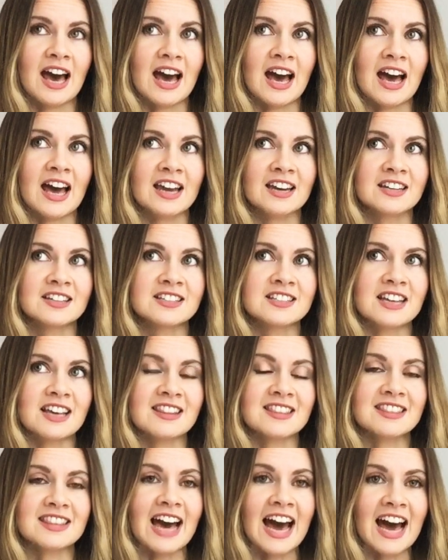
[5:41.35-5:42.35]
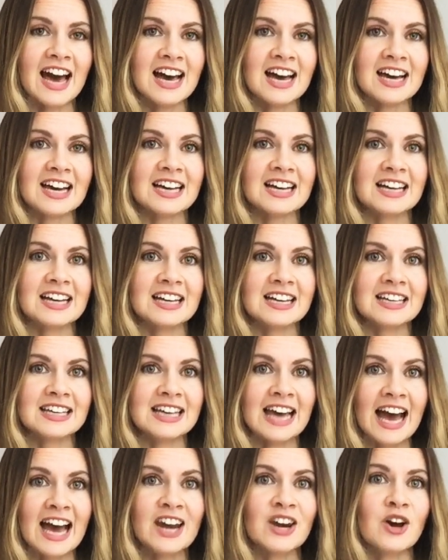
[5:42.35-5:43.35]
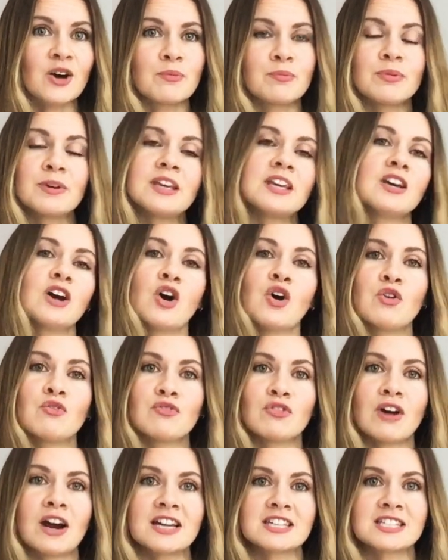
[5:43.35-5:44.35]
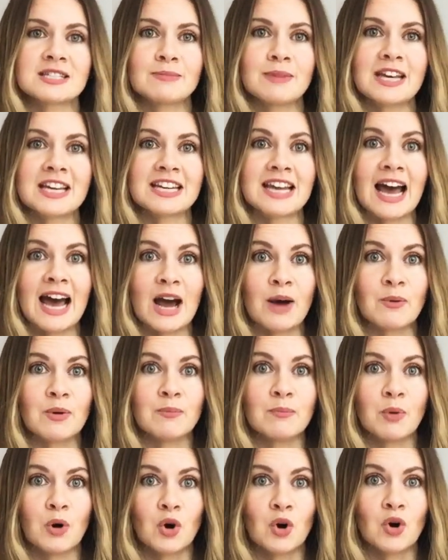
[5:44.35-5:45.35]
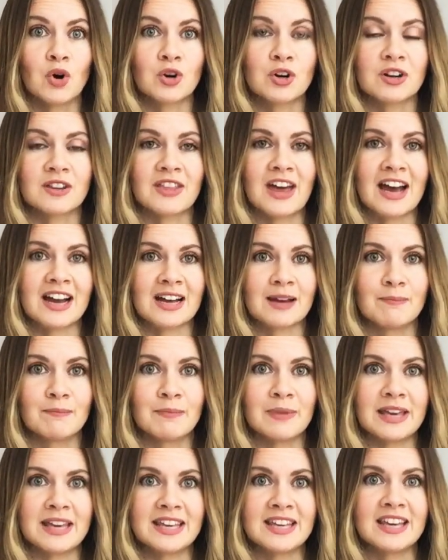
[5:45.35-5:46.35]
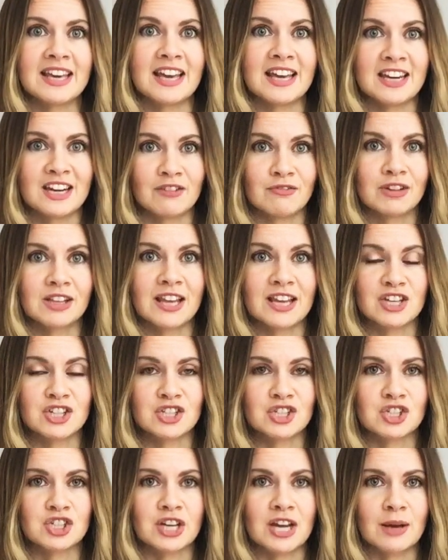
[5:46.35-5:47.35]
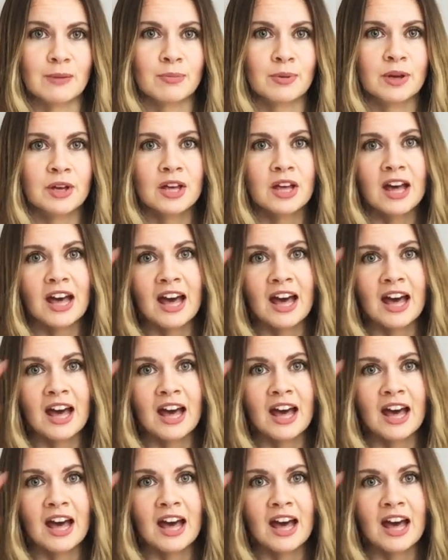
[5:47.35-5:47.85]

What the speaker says: and that cannot be overestimated how important that can be in a relationship.